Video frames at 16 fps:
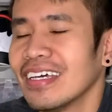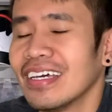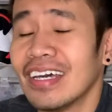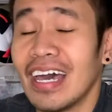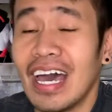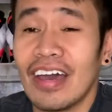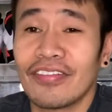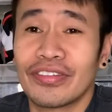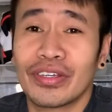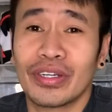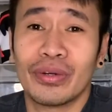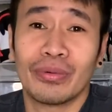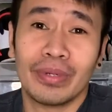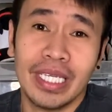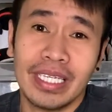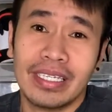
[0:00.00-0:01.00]
After a
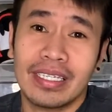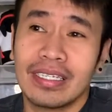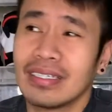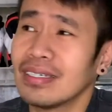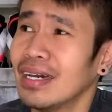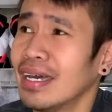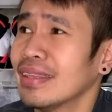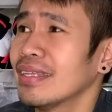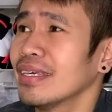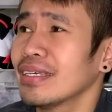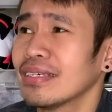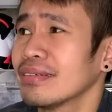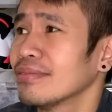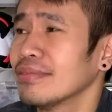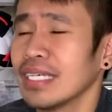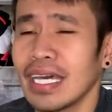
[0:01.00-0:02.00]
week, I think
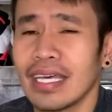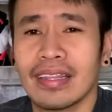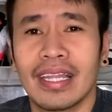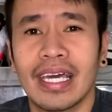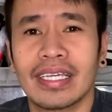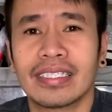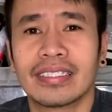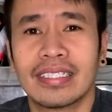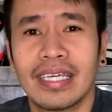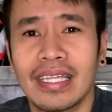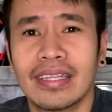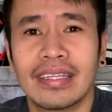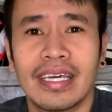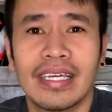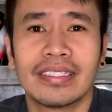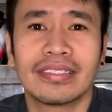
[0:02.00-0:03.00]
we had like 10
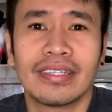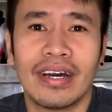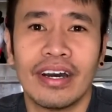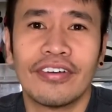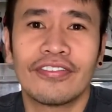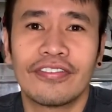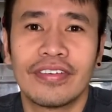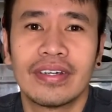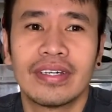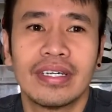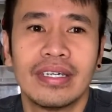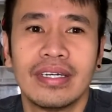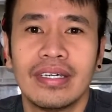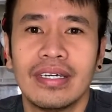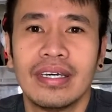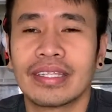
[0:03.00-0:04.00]
days off.
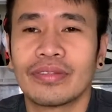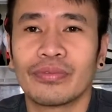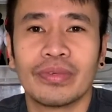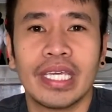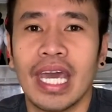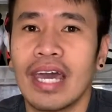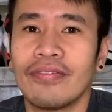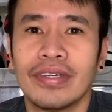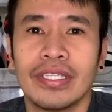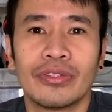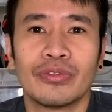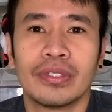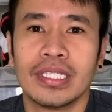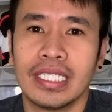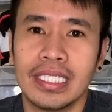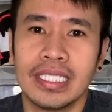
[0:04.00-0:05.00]
We haven't
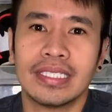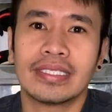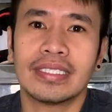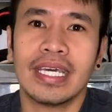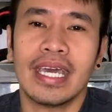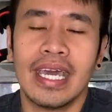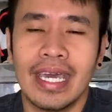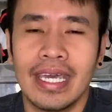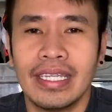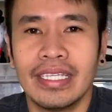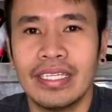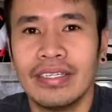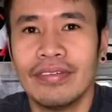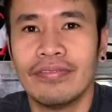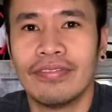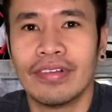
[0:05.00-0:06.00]
released
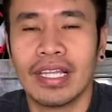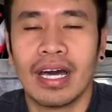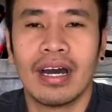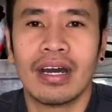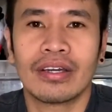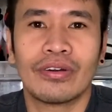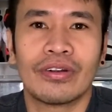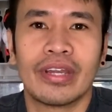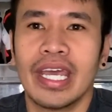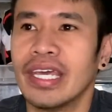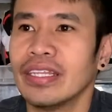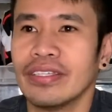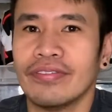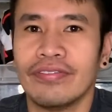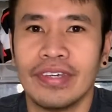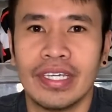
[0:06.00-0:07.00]
any vlog or
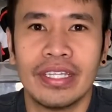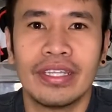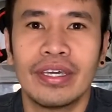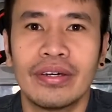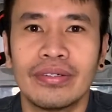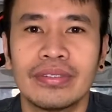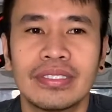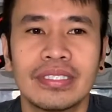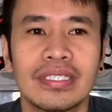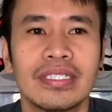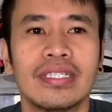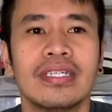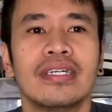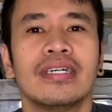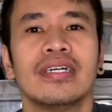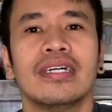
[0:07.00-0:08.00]
any videos.
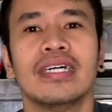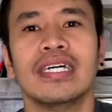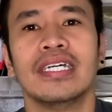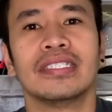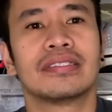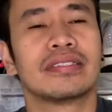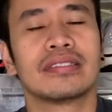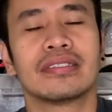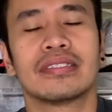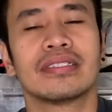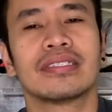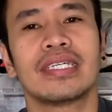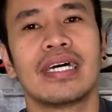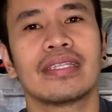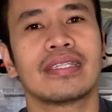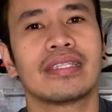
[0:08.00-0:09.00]
It's
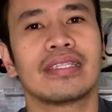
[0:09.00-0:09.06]
just that